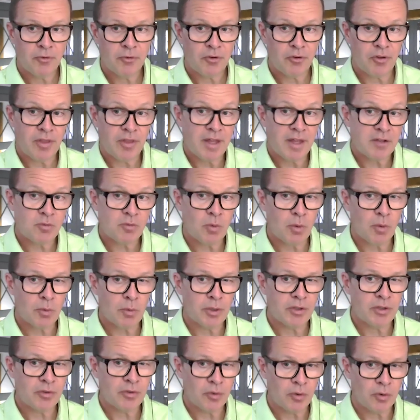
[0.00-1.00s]
So that's what
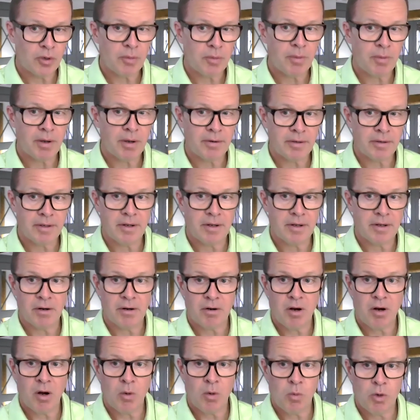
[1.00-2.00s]
we talk about in
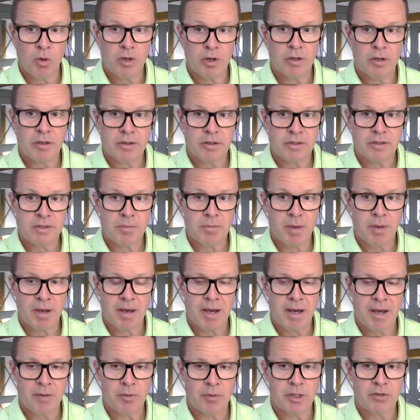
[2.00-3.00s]
our work, is
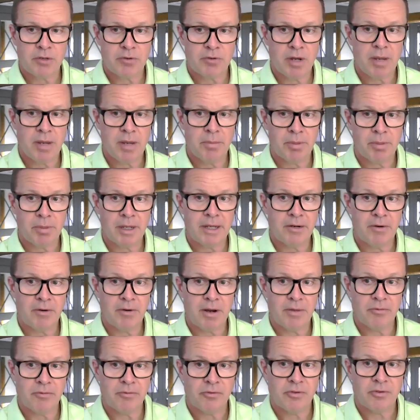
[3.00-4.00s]
about how we create
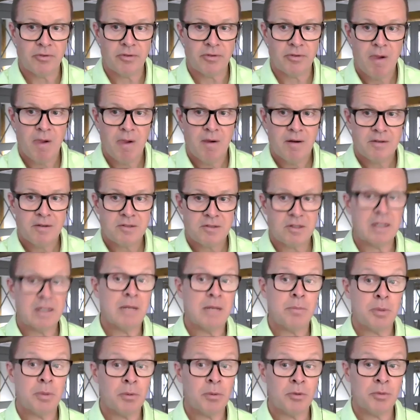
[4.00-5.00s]
playgrounds to
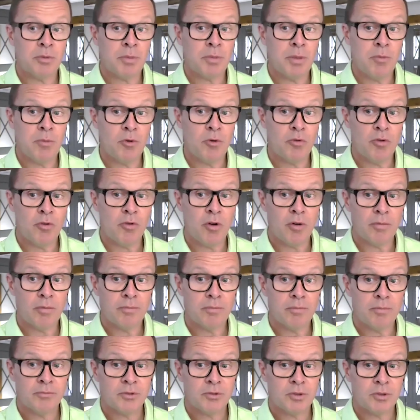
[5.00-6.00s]
let people to be more
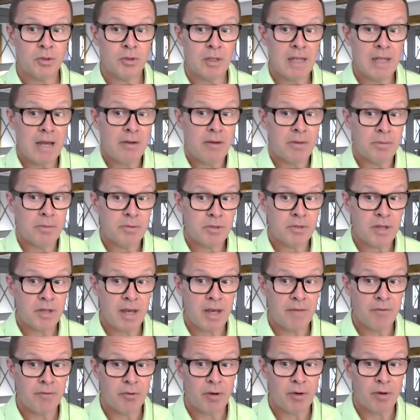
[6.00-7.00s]
wrong, to allow them to
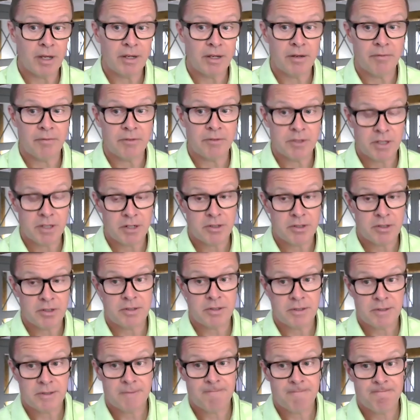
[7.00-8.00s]
have the right
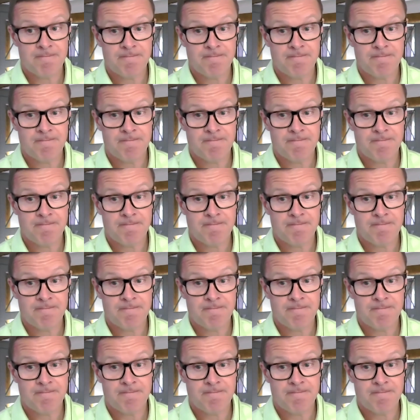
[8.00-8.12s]
conversations.